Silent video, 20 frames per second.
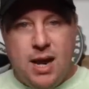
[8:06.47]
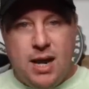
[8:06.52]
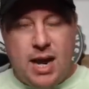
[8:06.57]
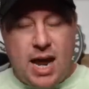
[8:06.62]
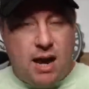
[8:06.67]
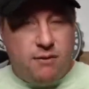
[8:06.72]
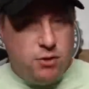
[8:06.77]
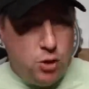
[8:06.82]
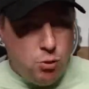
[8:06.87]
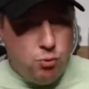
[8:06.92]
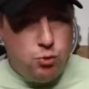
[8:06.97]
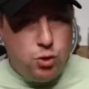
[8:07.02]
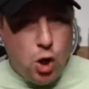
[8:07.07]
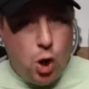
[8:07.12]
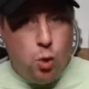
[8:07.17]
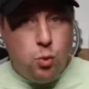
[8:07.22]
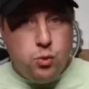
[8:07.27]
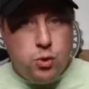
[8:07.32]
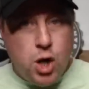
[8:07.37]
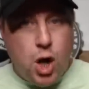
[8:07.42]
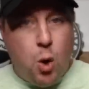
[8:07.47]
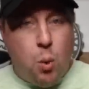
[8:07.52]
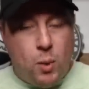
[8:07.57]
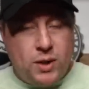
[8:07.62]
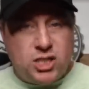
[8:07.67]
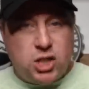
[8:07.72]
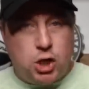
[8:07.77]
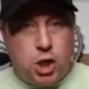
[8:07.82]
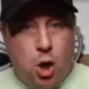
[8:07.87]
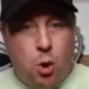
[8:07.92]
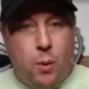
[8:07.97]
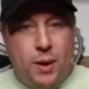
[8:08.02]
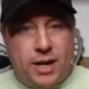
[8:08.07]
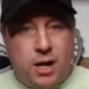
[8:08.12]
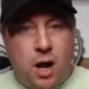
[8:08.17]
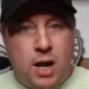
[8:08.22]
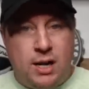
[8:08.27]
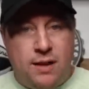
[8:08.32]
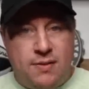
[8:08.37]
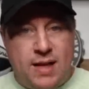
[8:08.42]
Now, if you don't know what's going
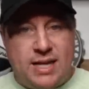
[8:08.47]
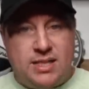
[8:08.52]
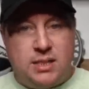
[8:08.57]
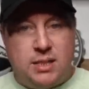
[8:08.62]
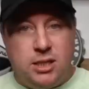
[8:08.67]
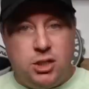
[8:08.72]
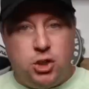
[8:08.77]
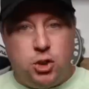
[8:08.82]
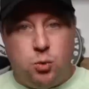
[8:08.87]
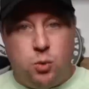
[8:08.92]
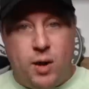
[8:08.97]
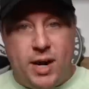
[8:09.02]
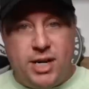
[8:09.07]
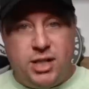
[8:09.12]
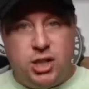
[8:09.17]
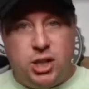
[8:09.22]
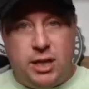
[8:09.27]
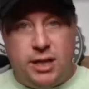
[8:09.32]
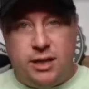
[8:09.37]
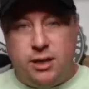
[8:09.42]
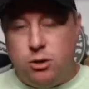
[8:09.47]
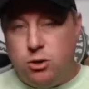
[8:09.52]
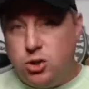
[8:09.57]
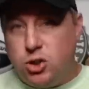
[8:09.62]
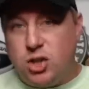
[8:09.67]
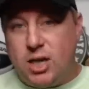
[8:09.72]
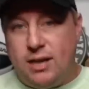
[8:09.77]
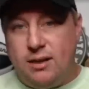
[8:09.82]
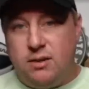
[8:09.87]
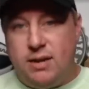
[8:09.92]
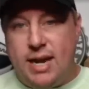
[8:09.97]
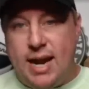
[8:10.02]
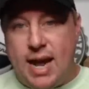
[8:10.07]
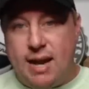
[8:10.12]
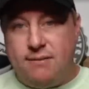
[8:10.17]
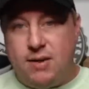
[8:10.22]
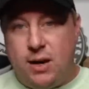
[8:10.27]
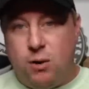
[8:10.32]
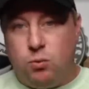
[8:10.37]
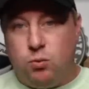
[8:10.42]
on in that situation and you suddenly
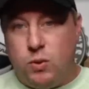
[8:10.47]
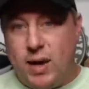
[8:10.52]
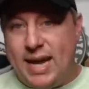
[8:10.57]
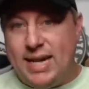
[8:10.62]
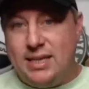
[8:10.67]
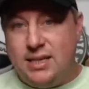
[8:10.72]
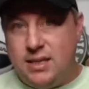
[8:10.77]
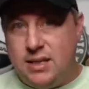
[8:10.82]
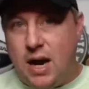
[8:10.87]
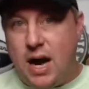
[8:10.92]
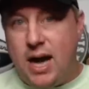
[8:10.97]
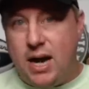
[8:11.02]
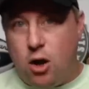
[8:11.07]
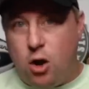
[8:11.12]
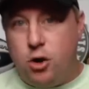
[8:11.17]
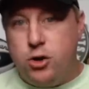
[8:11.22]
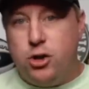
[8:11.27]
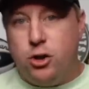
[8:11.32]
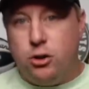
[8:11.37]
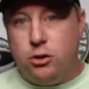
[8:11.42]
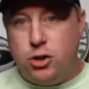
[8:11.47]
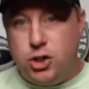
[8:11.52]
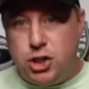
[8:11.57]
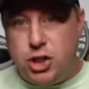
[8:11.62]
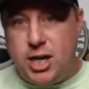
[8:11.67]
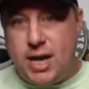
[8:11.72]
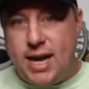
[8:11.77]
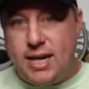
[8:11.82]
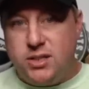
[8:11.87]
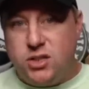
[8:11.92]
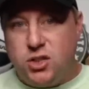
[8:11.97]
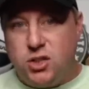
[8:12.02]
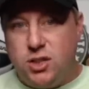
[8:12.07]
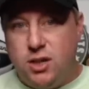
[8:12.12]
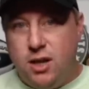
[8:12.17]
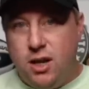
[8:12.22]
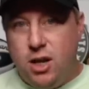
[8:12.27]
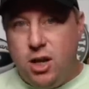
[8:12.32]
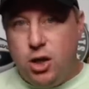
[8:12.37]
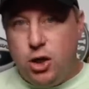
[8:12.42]
have a red dot on your chest,
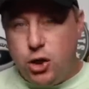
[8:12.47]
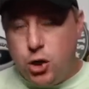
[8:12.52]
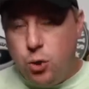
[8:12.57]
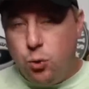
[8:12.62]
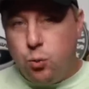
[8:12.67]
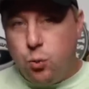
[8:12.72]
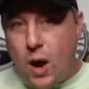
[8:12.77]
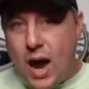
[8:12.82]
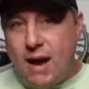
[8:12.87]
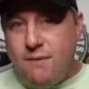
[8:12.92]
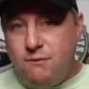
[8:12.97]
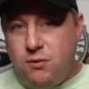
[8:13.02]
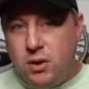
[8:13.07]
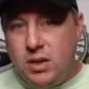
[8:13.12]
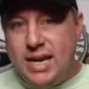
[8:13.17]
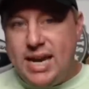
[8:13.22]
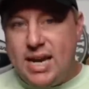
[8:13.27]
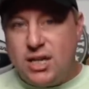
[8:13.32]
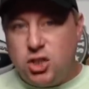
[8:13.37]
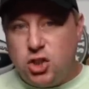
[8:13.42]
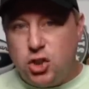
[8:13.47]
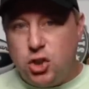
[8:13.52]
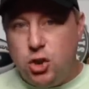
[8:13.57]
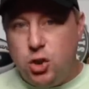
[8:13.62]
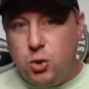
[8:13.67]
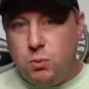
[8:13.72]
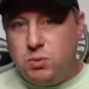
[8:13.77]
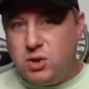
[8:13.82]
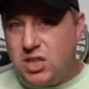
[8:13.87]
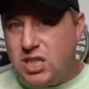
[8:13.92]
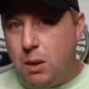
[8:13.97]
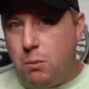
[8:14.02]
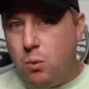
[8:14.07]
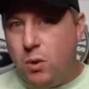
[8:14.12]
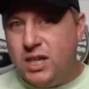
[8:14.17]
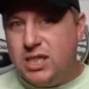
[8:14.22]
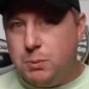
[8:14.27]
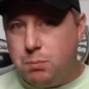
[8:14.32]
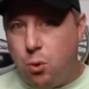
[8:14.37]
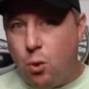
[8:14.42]
you rightfully assume
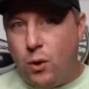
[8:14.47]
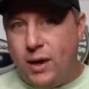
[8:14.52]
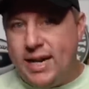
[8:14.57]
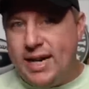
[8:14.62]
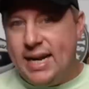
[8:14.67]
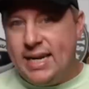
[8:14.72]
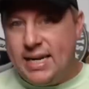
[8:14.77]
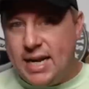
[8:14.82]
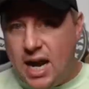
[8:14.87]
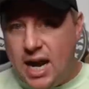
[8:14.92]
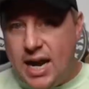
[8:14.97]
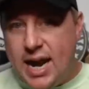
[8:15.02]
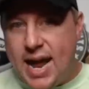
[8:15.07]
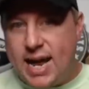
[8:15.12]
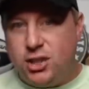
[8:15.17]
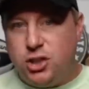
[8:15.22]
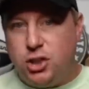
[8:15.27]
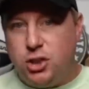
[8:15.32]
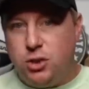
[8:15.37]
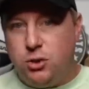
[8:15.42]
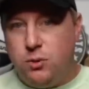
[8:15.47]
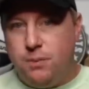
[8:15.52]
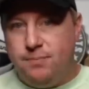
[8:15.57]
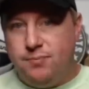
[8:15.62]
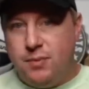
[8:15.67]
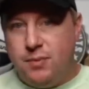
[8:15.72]
someone's pointing a gun at you.